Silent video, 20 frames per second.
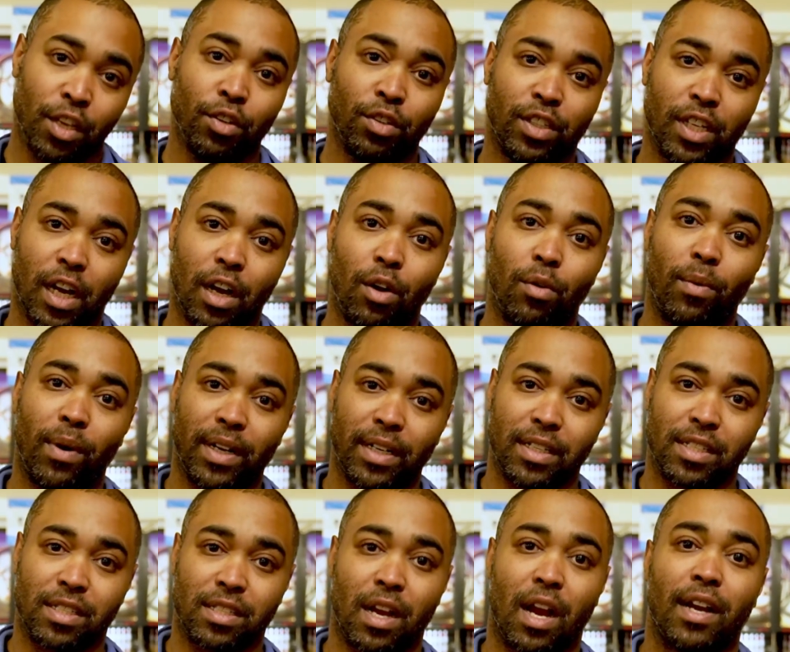You don't want
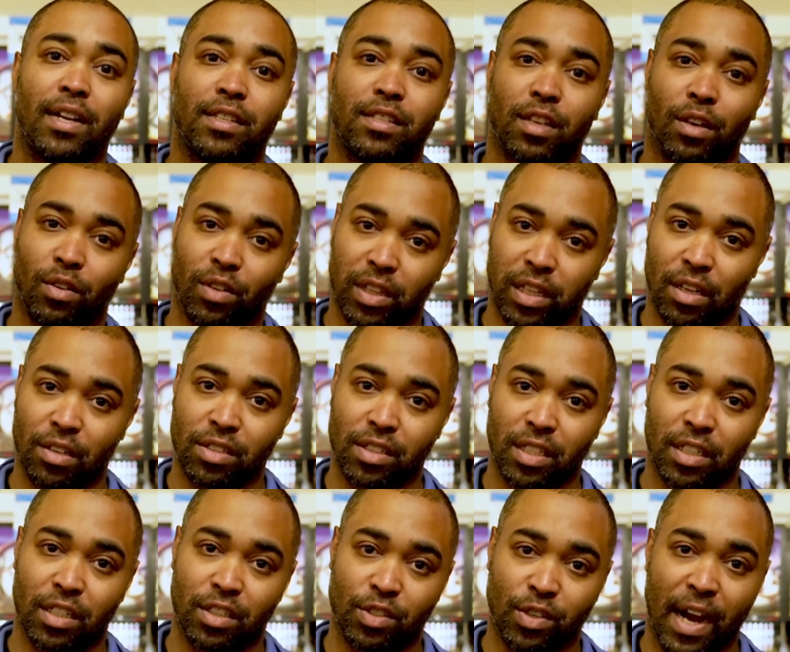to start so close
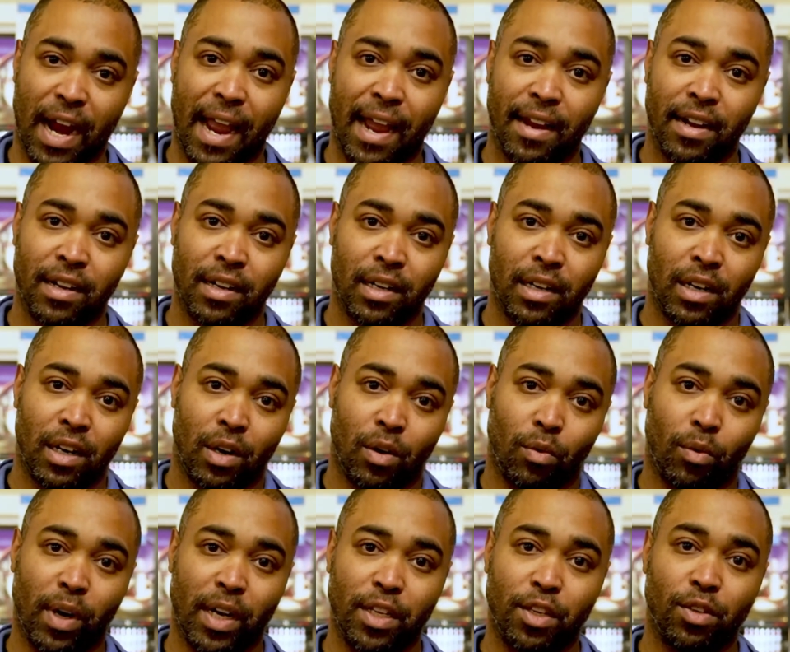to the dry
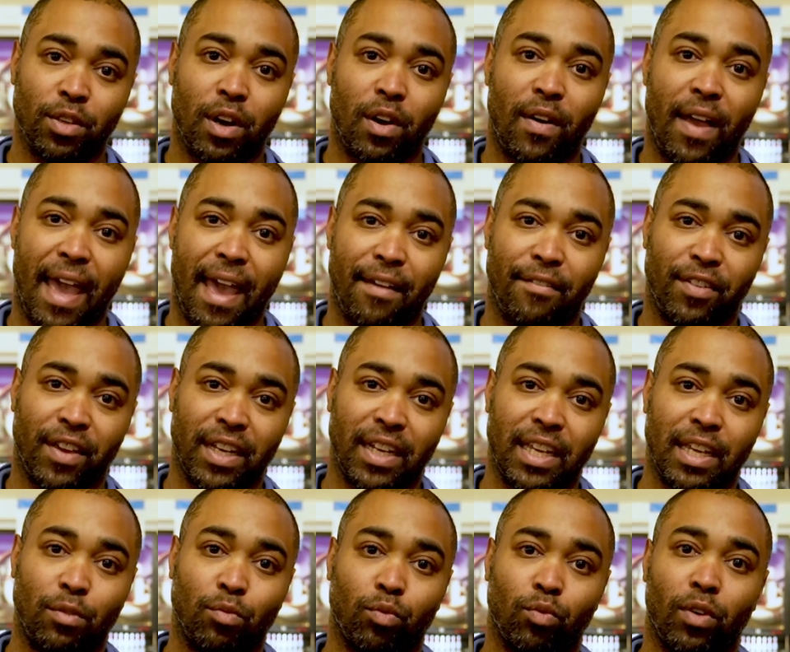where you don't have
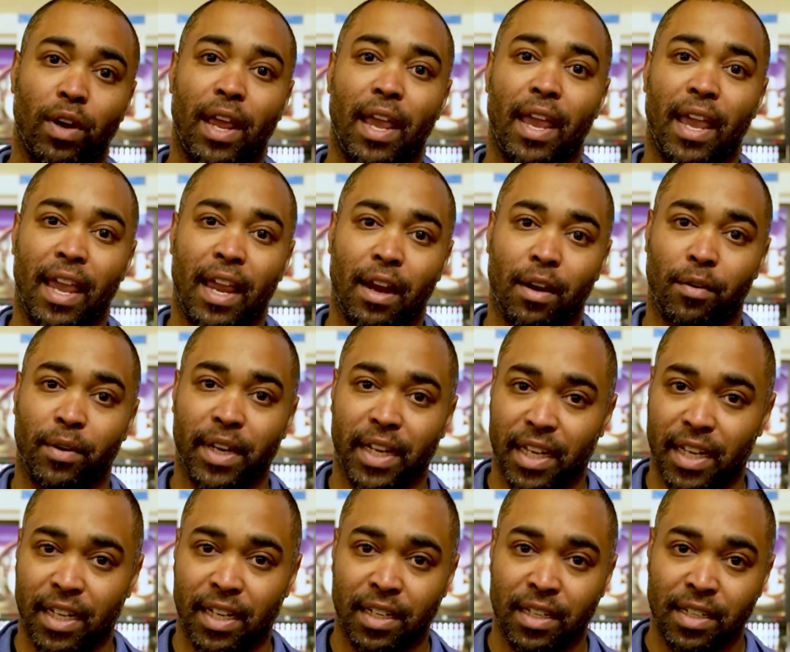any
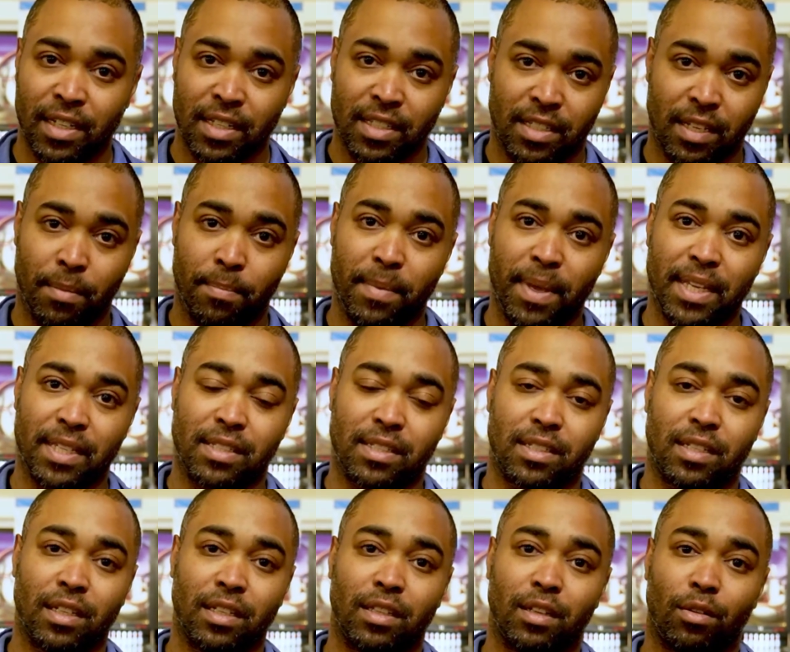area to
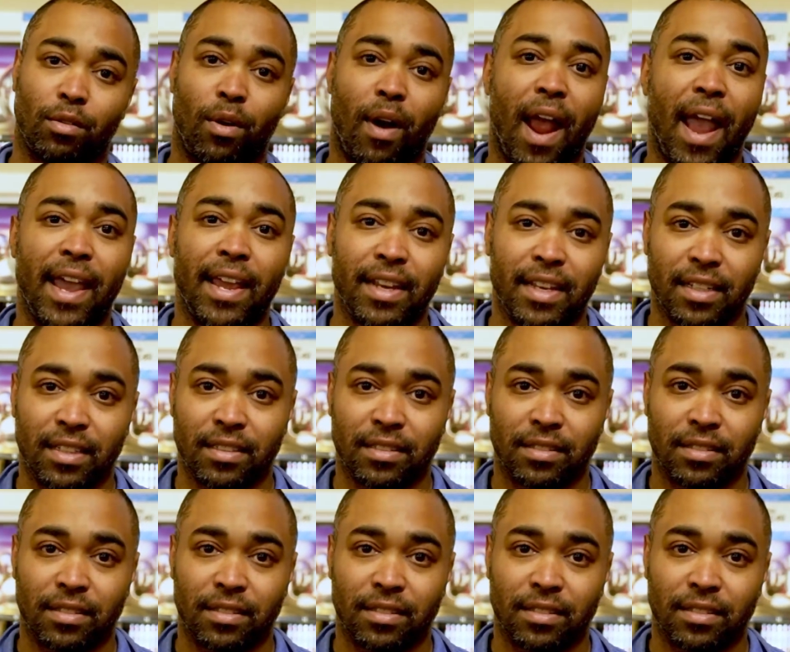miss to the right